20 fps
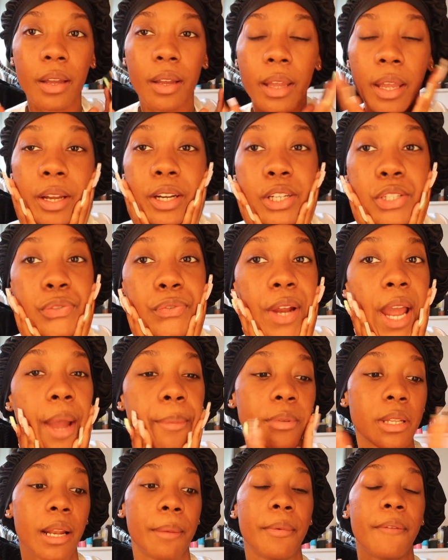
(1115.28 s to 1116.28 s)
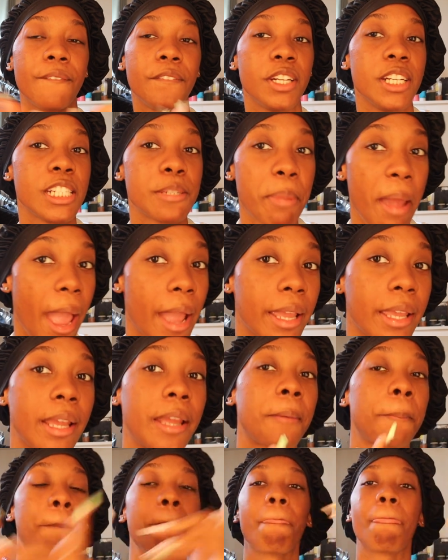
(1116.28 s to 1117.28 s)
Hair is wrapped and I'm gonna finish
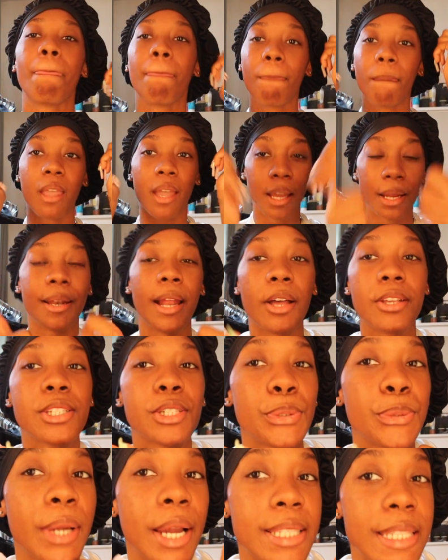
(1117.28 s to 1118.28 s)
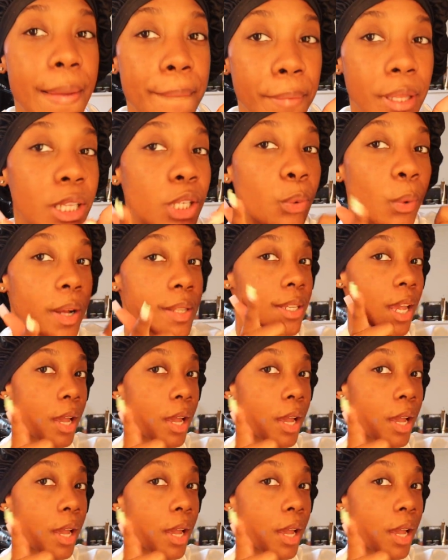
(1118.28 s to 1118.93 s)
packing and I'll see you guys at Mel and Quan's